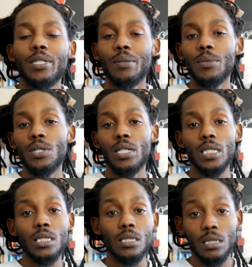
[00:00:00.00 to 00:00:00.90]
bit more of
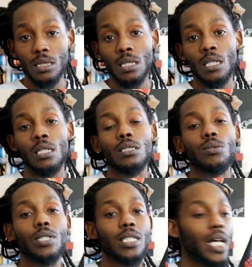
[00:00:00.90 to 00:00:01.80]
this
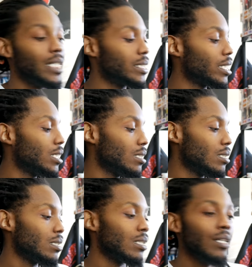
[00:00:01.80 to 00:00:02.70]

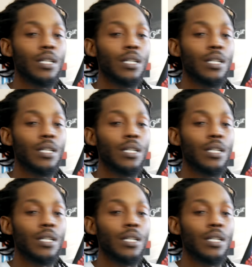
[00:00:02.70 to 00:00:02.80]
2019.